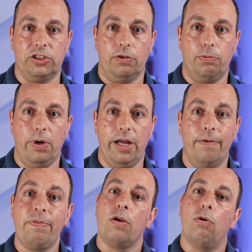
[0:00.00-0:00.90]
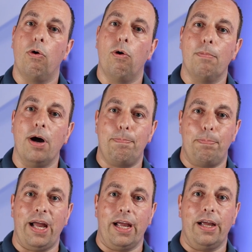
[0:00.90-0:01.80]
software, or my
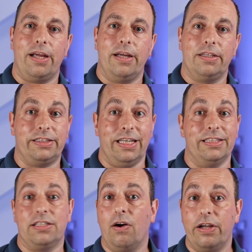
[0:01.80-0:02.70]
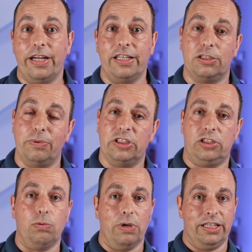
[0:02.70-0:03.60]
bank says I need to
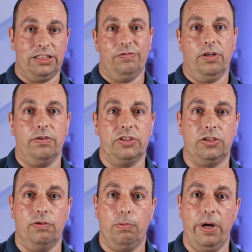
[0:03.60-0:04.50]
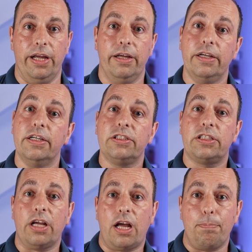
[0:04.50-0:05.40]
install antivirus software. So
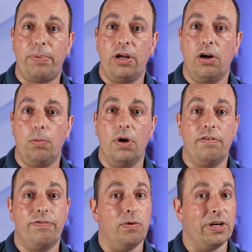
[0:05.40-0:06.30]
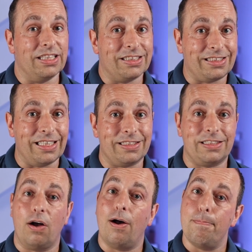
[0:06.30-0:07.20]
the company I work for insists
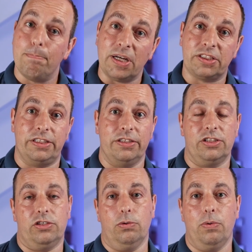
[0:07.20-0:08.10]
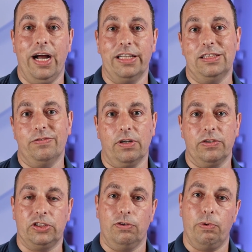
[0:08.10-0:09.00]
I must install antivirus
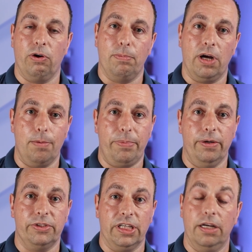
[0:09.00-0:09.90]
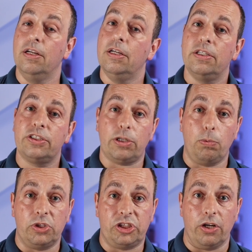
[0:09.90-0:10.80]
software on my computer. So
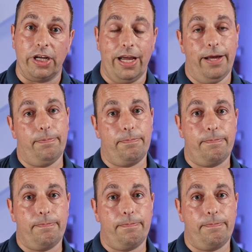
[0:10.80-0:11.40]
what should I get?